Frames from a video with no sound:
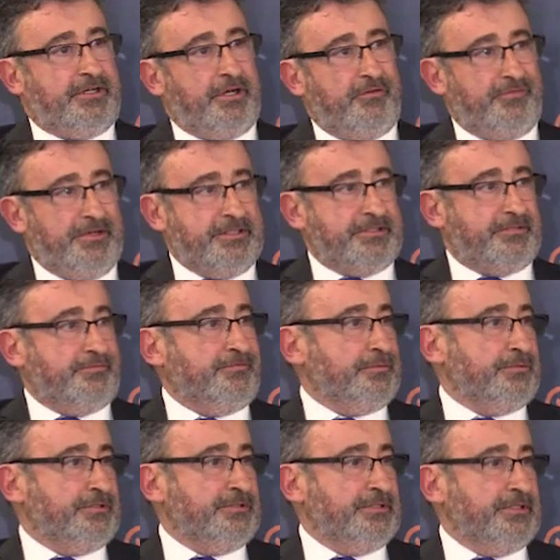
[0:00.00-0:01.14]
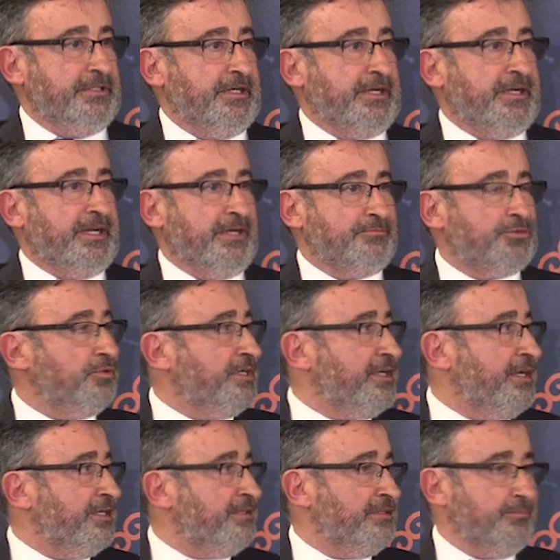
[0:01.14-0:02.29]
Conflicts would come to
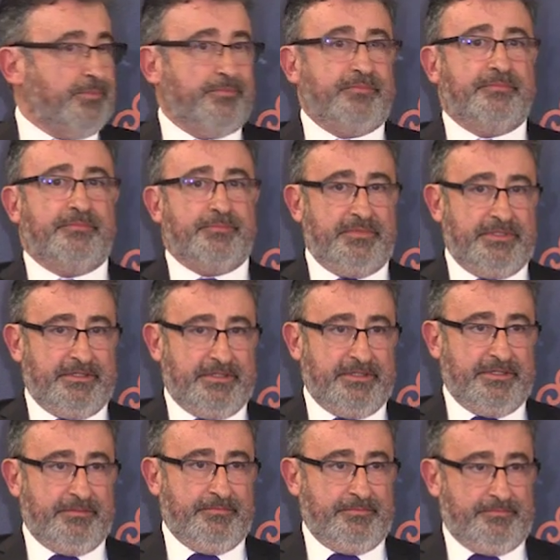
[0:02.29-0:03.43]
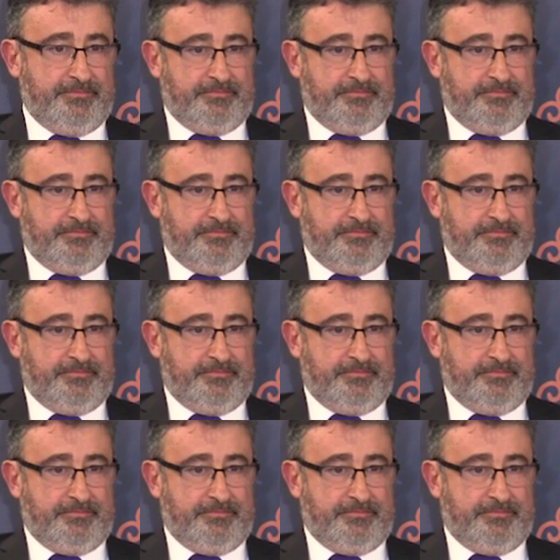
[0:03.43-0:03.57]
an end,